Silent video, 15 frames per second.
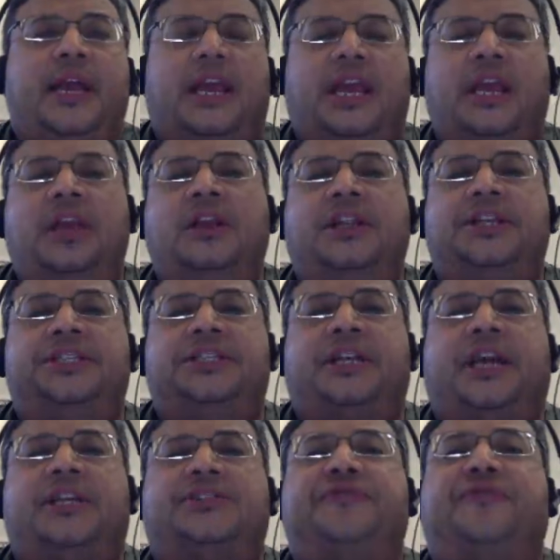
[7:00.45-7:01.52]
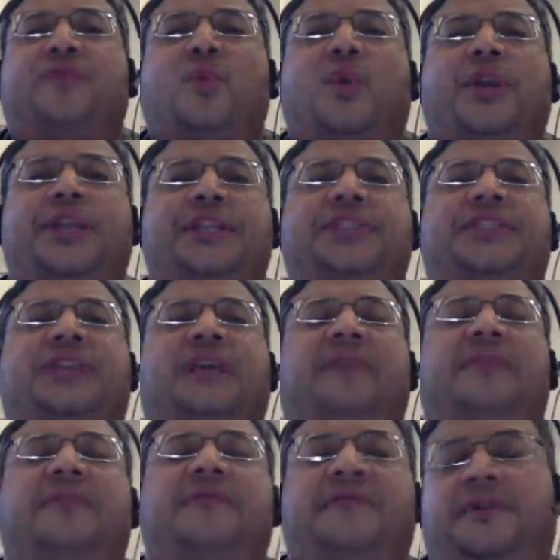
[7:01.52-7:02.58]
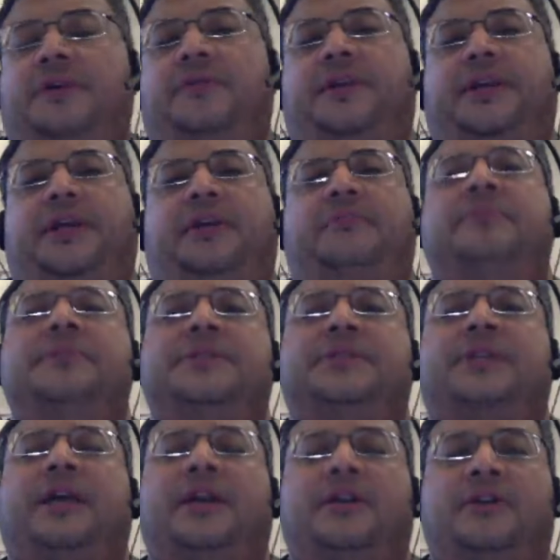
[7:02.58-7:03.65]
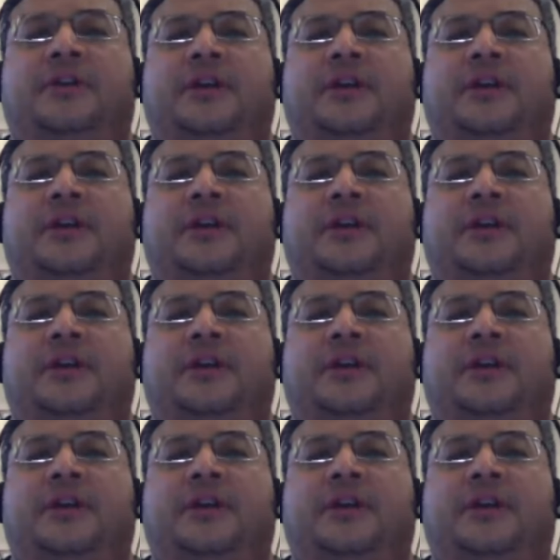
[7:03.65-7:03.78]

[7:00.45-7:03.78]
English has 47 phonemes that are